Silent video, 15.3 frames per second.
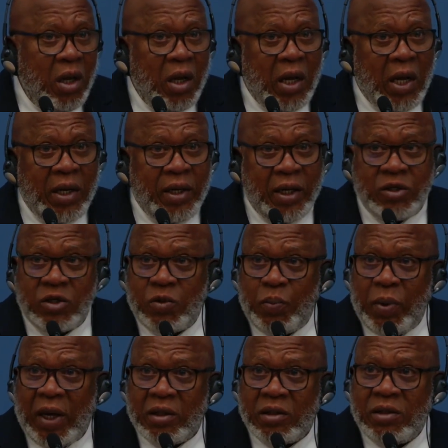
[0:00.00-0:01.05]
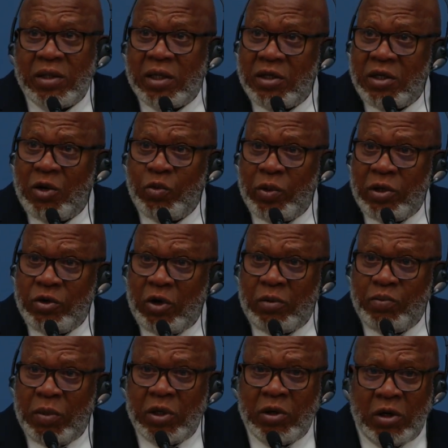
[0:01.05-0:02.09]
and expect that there will
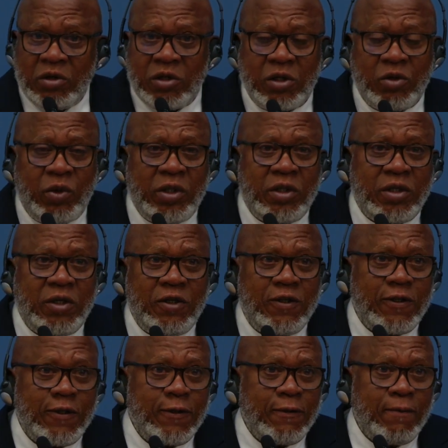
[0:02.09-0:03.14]
not be consequences.